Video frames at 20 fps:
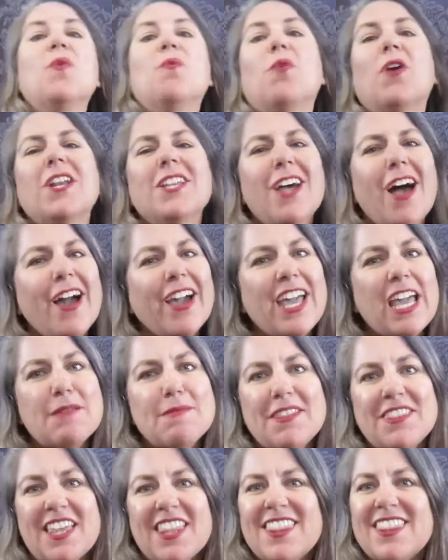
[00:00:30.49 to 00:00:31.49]
We're talking
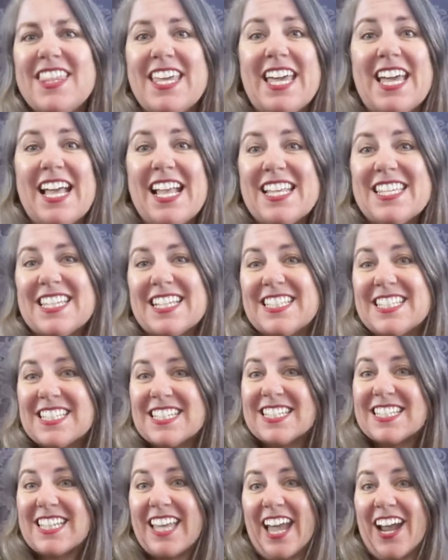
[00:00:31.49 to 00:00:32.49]
about the things that
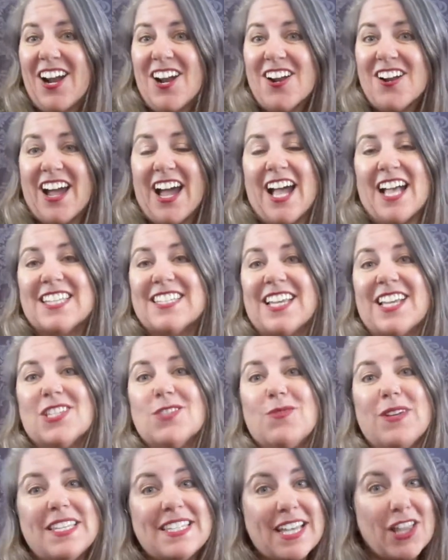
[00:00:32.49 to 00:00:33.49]
scare us
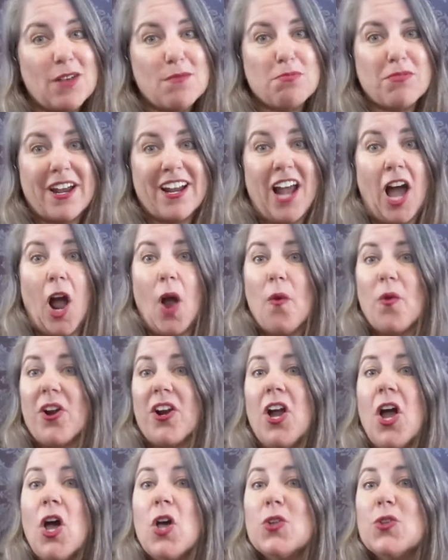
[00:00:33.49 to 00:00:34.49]
as we celebrate
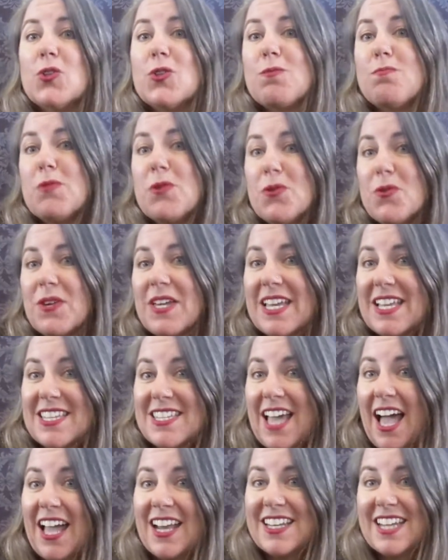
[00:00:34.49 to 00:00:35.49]
our Spooky
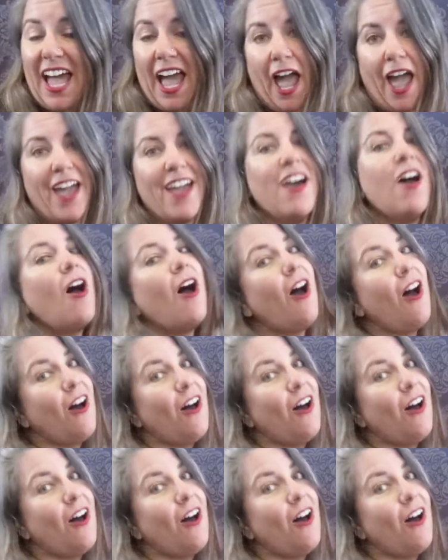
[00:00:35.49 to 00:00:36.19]
Sunday,